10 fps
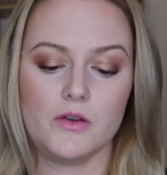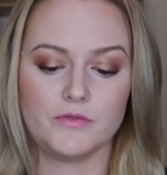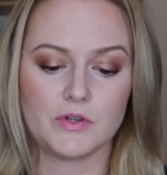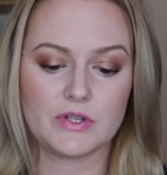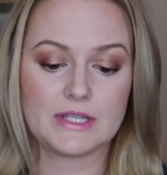
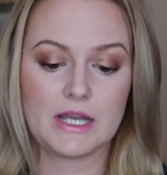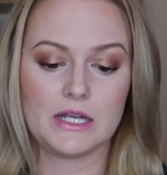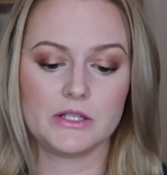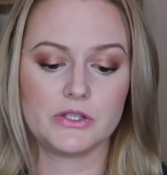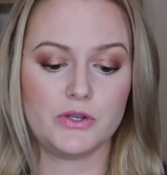
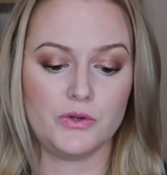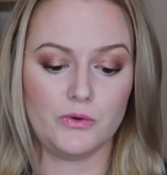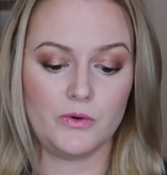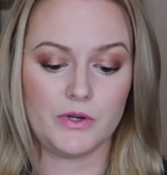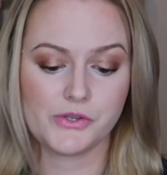Versa
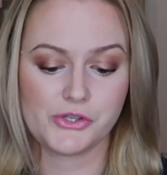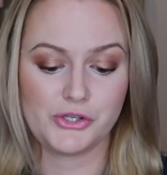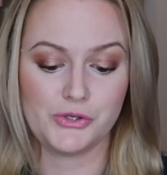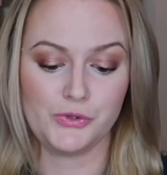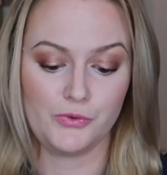2,
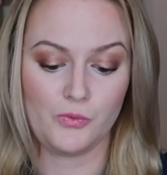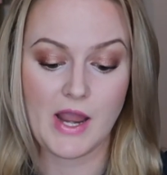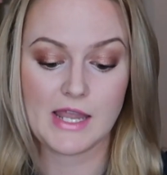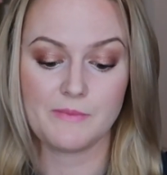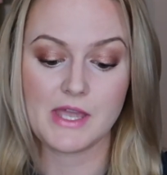to
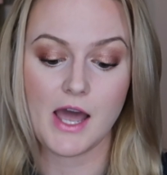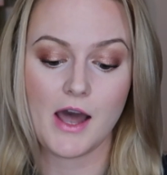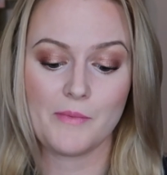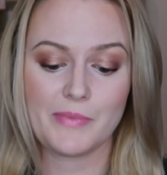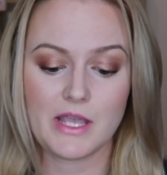wake me
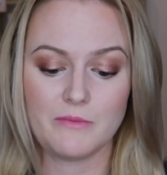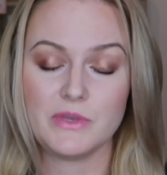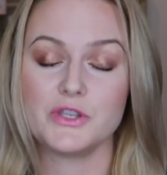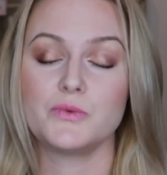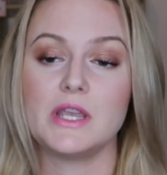up in
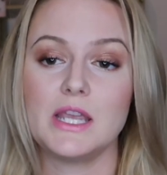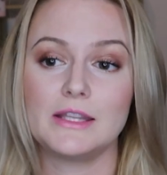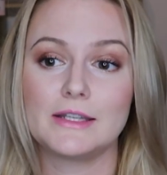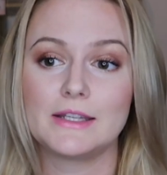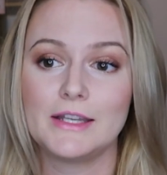
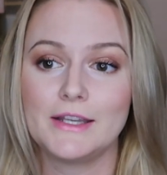between